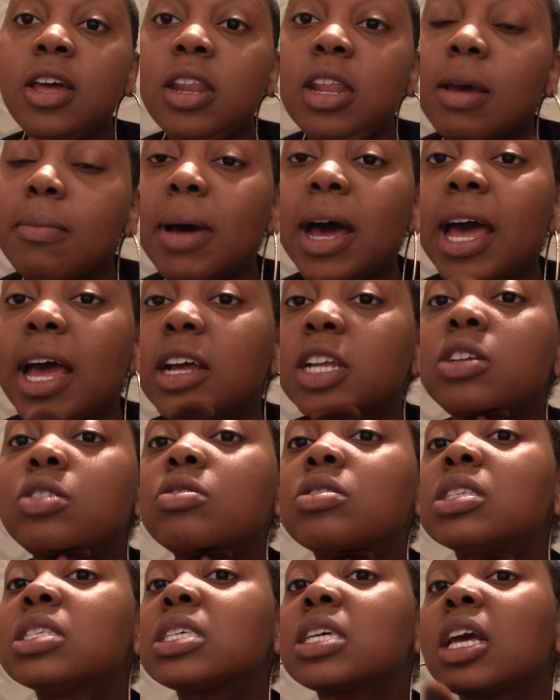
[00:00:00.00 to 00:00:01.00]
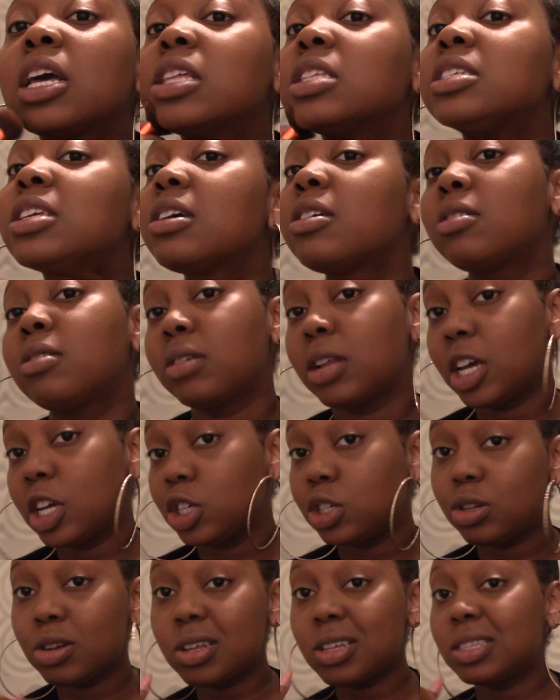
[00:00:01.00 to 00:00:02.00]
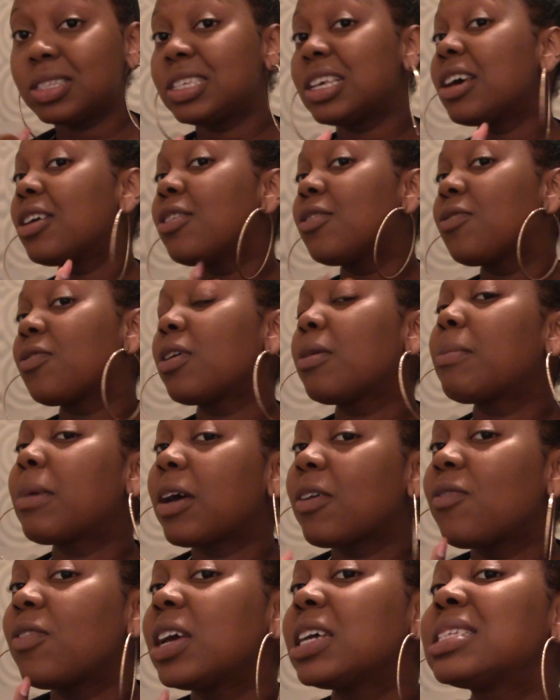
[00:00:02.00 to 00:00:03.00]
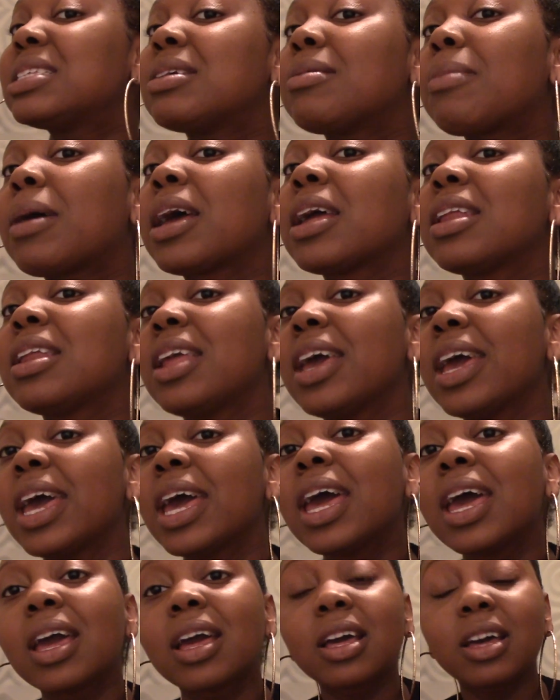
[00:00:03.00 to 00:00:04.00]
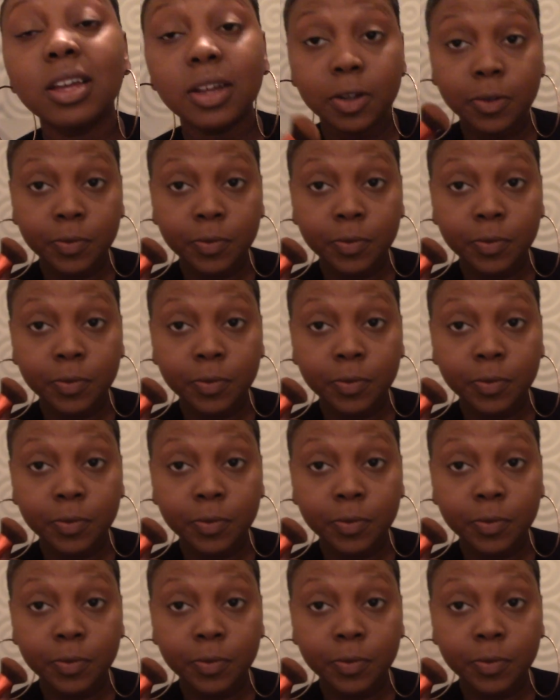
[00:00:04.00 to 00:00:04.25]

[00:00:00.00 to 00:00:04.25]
than my actual skin tone, as you can tell from my face and my neck.